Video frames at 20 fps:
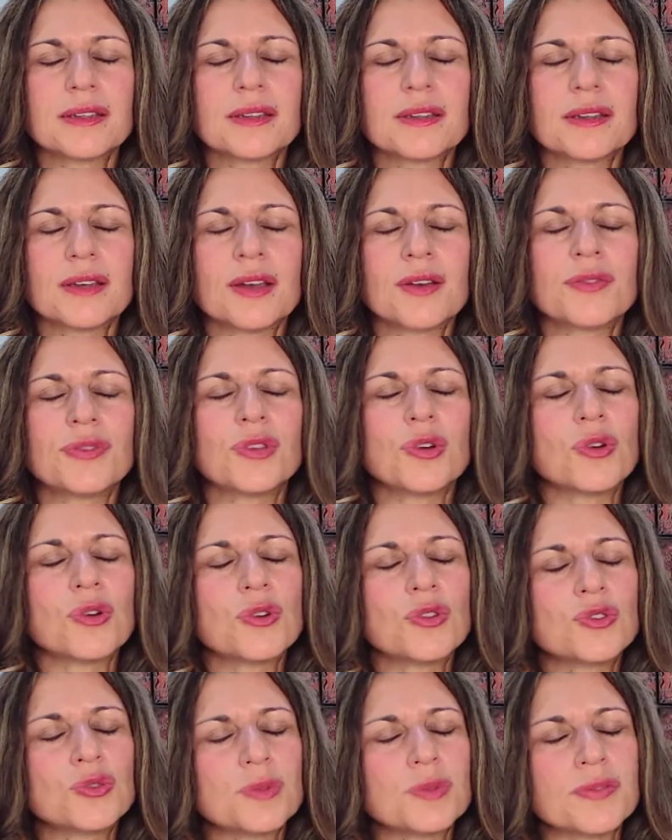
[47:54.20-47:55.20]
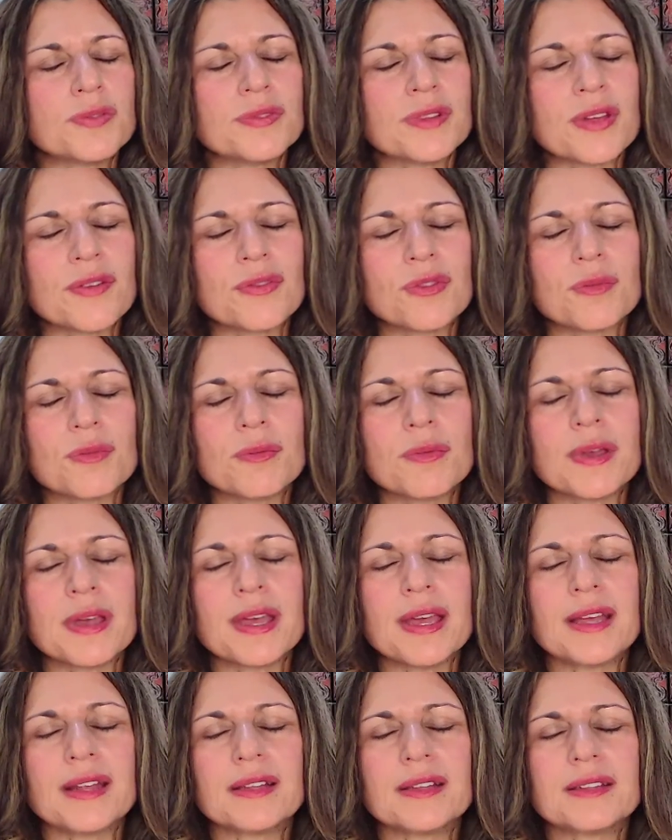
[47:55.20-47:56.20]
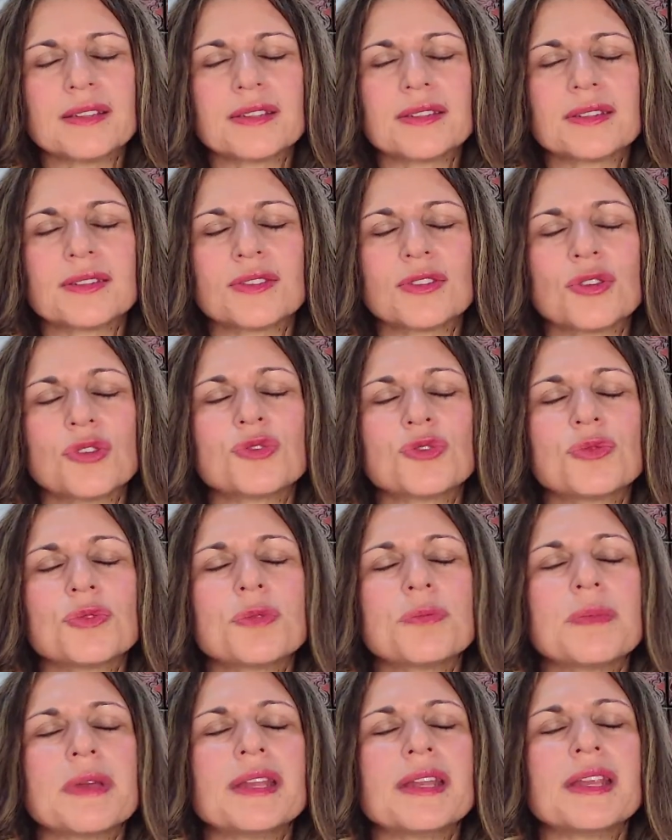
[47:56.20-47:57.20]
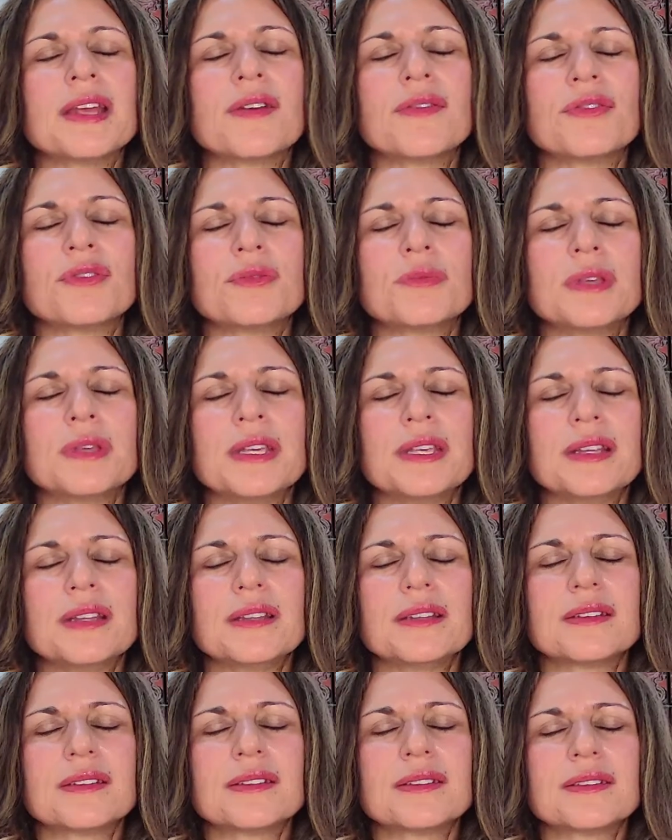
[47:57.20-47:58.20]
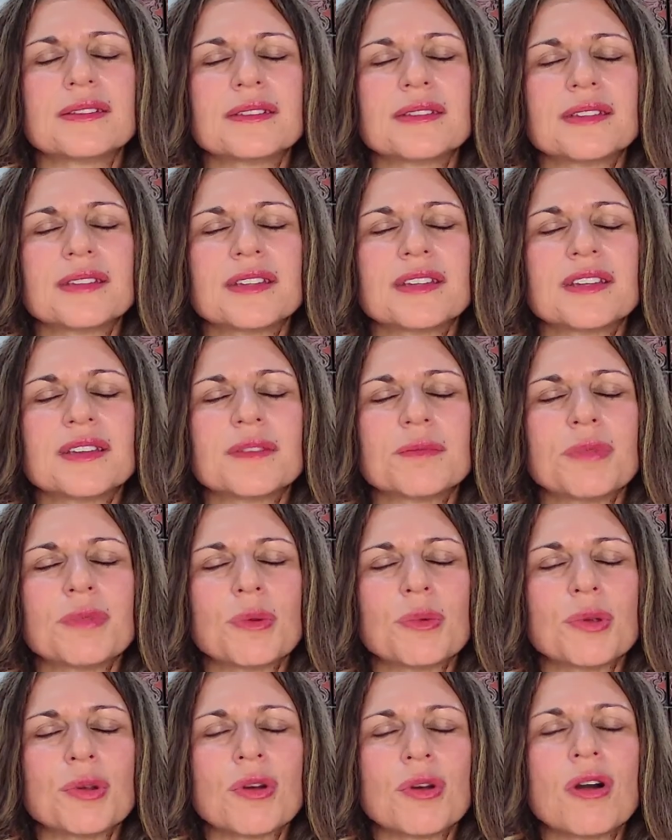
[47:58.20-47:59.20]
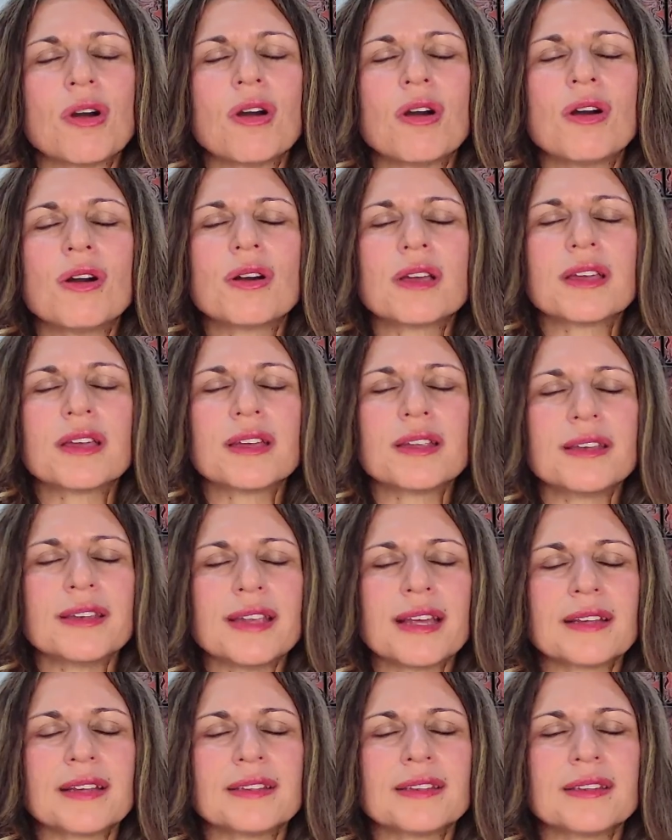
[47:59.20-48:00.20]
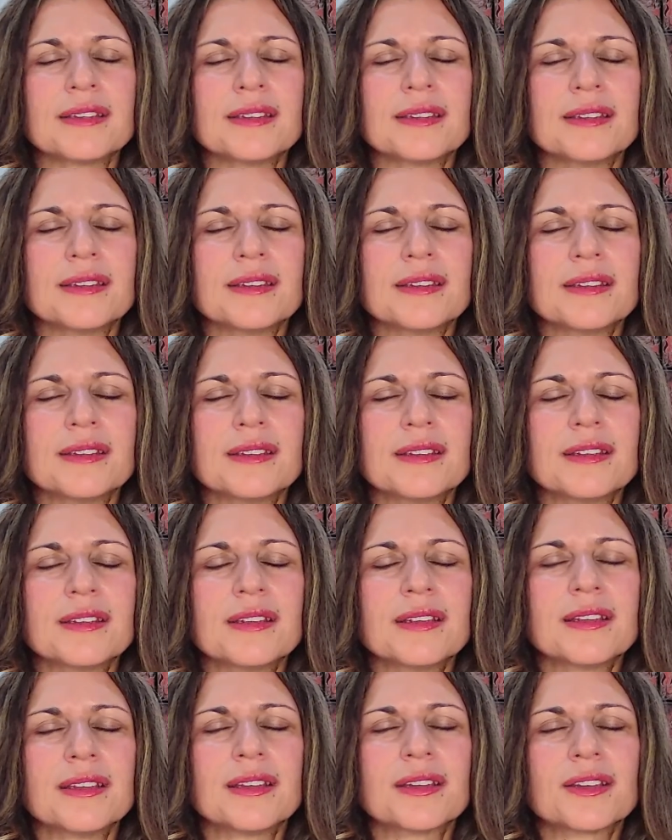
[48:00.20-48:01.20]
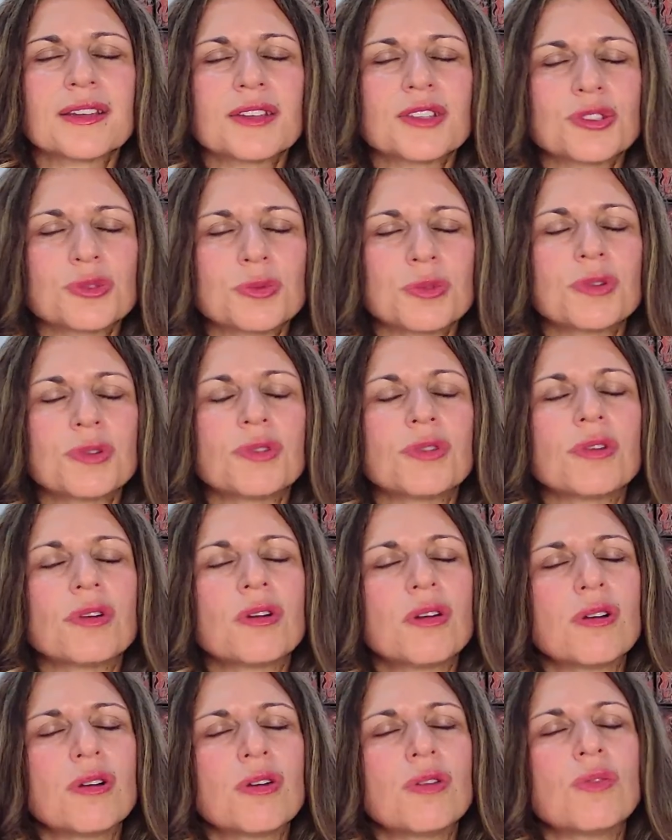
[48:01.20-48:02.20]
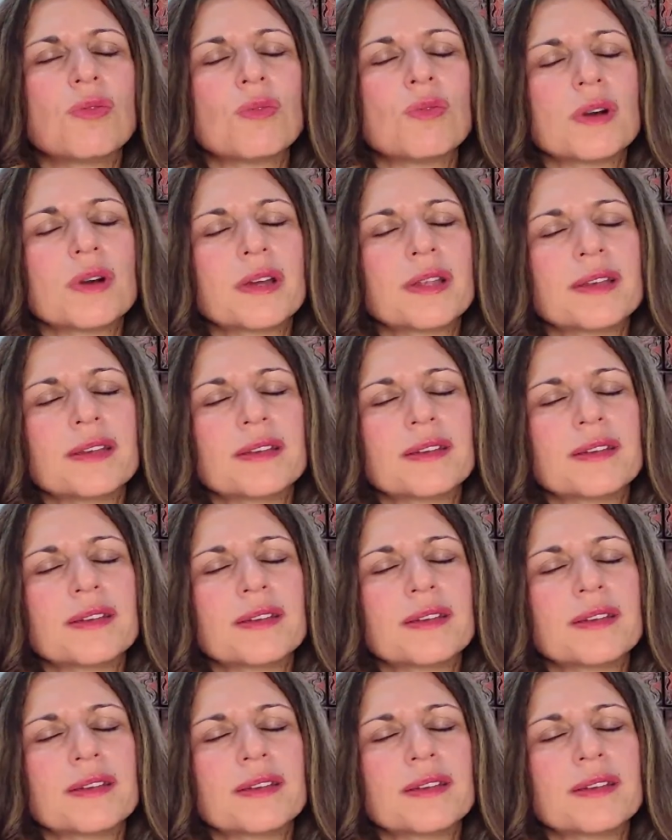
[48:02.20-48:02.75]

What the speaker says: of those we've never met, those we may never meet, but we're all connected because we are all one.